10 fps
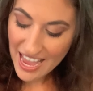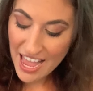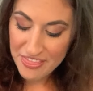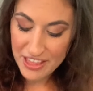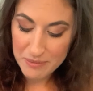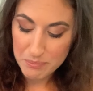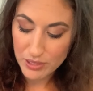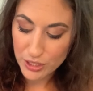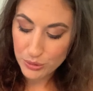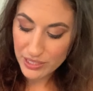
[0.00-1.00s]
and then
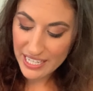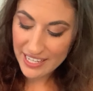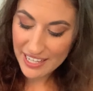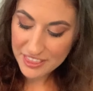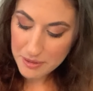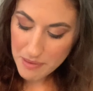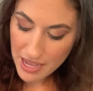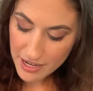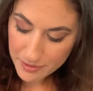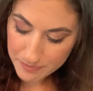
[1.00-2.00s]
blue again at the
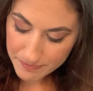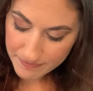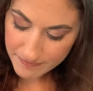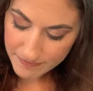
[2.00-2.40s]
bottom.